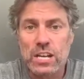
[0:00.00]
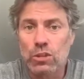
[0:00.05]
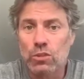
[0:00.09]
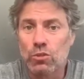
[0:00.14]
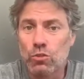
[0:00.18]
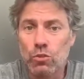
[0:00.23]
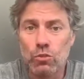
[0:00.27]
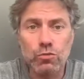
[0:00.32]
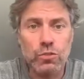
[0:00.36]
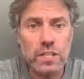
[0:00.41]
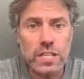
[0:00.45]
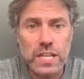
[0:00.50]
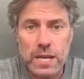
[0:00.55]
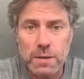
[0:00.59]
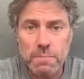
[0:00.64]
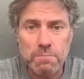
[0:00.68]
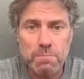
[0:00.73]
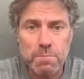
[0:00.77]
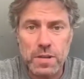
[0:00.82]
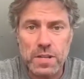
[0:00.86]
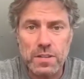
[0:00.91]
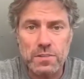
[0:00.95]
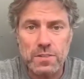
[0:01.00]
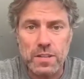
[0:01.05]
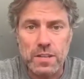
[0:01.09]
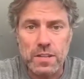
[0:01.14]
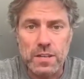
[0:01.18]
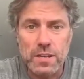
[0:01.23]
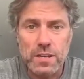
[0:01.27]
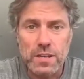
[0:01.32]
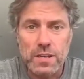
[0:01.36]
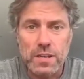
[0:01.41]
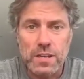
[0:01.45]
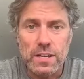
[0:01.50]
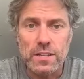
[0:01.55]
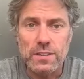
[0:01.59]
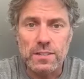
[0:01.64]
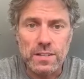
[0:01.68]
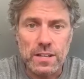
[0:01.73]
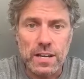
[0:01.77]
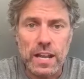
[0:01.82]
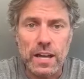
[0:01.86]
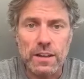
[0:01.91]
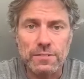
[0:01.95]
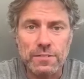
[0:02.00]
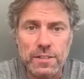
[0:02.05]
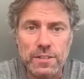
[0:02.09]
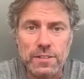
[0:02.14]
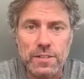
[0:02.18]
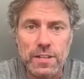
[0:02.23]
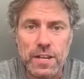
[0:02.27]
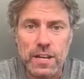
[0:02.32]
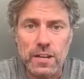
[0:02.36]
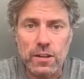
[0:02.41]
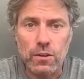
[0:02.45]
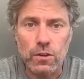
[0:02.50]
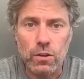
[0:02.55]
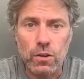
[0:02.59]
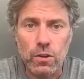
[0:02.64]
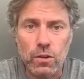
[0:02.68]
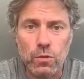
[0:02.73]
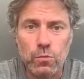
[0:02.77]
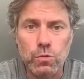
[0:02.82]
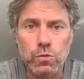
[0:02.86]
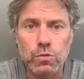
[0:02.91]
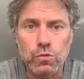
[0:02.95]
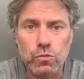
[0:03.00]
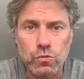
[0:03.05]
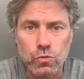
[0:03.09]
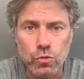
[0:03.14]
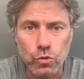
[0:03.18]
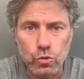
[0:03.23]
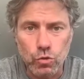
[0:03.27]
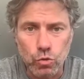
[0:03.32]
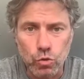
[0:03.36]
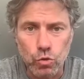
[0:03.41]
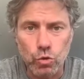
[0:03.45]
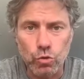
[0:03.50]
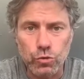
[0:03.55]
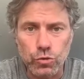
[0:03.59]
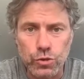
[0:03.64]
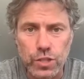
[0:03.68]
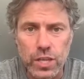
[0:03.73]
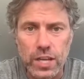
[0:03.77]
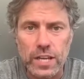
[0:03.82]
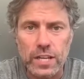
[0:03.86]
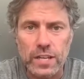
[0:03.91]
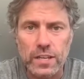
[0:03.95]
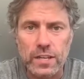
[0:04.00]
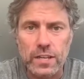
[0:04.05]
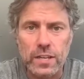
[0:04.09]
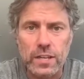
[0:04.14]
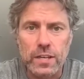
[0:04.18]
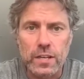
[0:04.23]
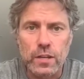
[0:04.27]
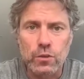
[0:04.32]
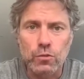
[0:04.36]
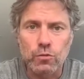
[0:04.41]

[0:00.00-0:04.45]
doesn't get busy until after 10 o'clock, which is a good thing.